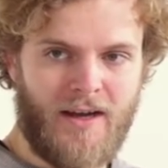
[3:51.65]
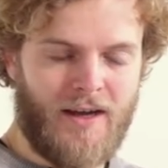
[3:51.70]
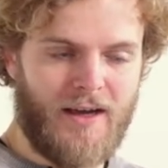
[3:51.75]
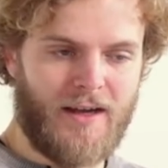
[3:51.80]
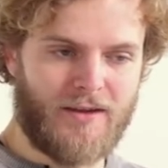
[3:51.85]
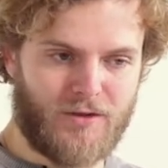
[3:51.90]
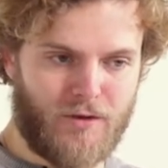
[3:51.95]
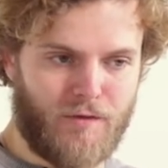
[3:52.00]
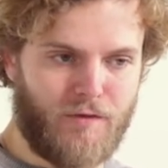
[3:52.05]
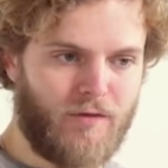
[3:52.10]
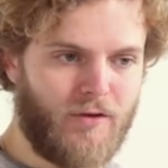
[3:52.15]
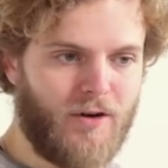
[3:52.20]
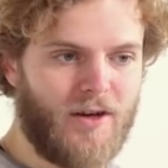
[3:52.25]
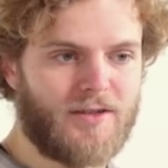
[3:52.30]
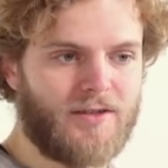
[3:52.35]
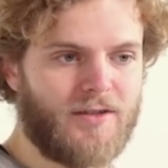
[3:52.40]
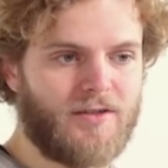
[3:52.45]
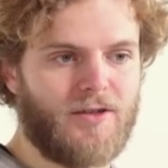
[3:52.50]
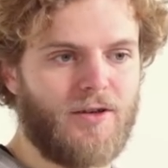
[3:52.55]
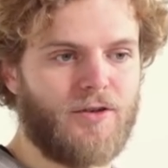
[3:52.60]
And so for
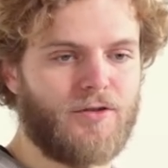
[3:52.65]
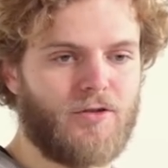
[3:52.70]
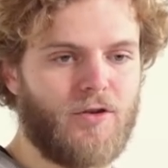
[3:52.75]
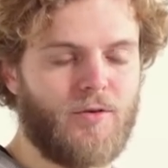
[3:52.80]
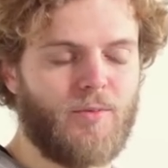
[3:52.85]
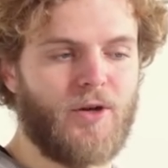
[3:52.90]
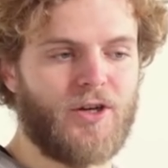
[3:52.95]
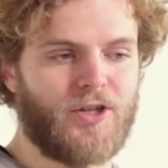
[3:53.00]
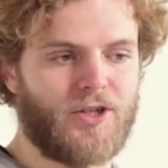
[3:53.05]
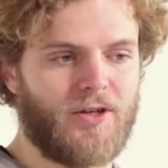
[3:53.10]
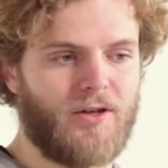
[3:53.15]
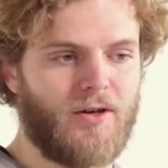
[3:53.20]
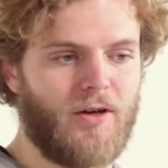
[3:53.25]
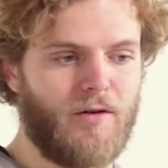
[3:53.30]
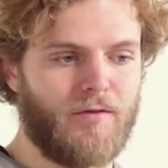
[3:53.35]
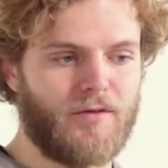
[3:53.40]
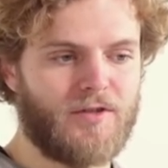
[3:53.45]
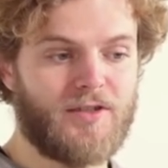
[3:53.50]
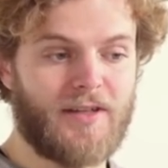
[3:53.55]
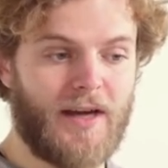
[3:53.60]
us, it's also a mission
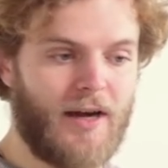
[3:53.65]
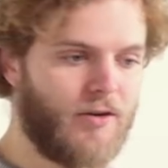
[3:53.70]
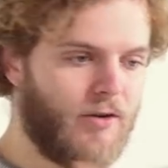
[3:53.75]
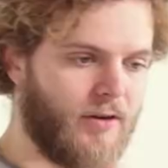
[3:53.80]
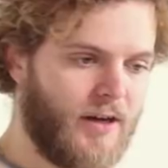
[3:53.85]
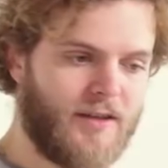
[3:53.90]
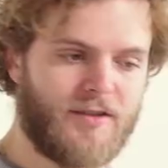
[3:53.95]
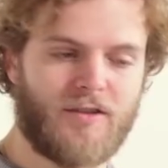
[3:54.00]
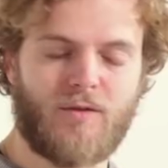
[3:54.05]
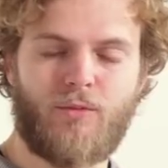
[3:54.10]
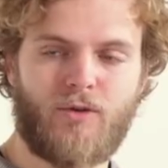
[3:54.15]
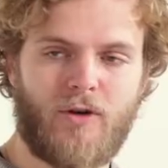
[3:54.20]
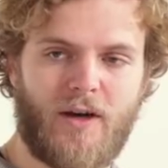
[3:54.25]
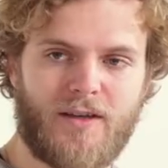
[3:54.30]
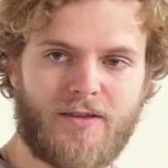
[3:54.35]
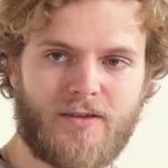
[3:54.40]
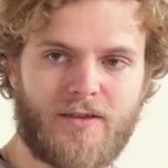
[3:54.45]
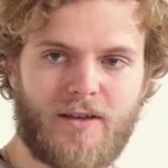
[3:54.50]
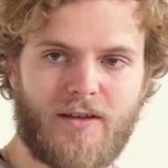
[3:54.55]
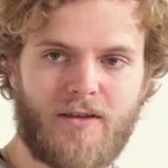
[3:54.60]
of standardizing
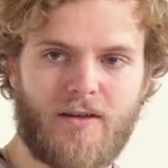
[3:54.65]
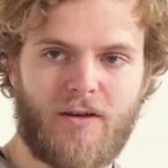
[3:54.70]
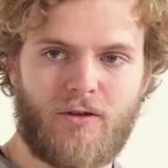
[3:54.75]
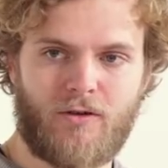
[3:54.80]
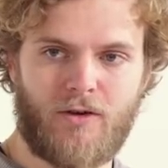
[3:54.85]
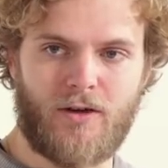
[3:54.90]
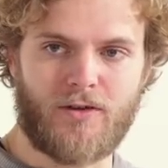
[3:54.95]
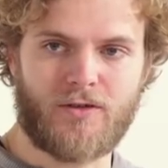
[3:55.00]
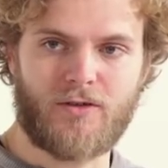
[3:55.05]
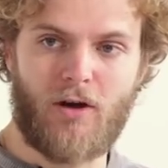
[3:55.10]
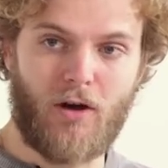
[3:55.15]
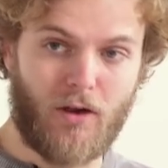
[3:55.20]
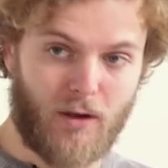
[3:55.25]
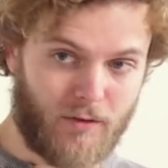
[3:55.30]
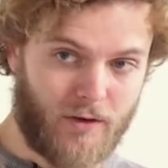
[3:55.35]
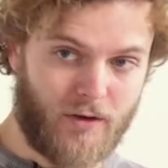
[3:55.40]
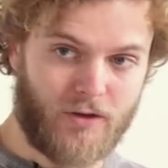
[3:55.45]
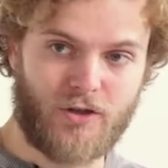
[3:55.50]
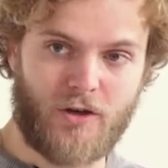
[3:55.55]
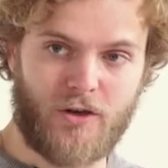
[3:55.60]
pricing across all of
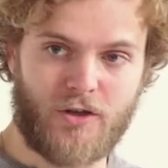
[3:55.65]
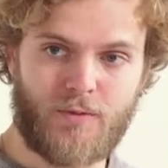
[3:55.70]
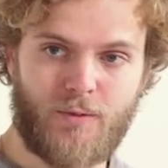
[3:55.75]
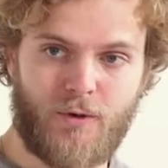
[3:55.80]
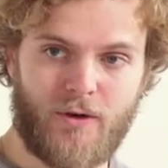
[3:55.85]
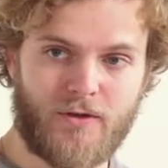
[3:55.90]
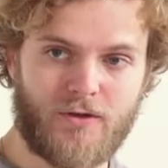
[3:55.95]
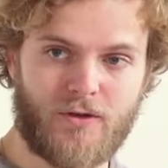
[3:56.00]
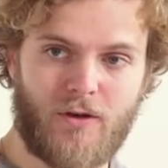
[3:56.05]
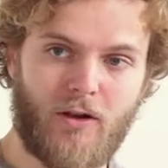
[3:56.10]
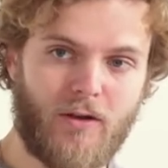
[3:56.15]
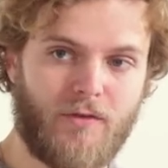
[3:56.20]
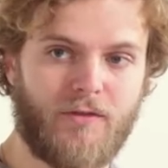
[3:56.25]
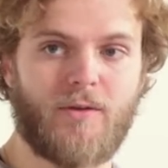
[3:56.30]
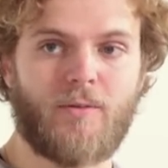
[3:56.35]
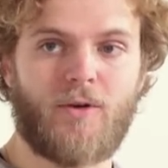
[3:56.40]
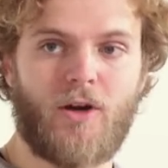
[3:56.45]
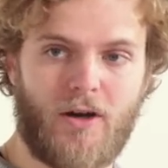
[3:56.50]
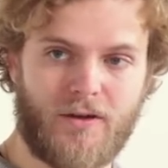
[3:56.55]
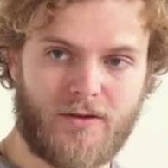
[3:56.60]
our charge points, so all of
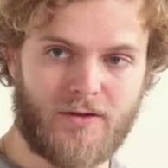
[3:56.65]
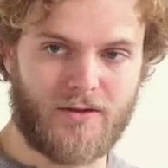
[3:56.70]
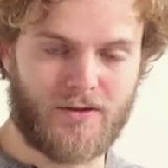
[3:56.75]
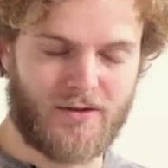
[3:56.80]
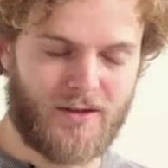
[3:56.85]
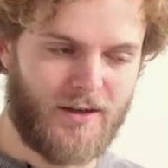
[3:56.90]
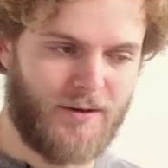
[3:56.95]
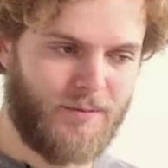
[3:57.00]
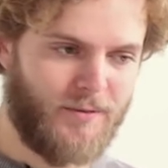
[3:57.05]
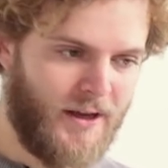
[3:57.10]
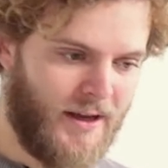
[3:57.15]
them cost the same.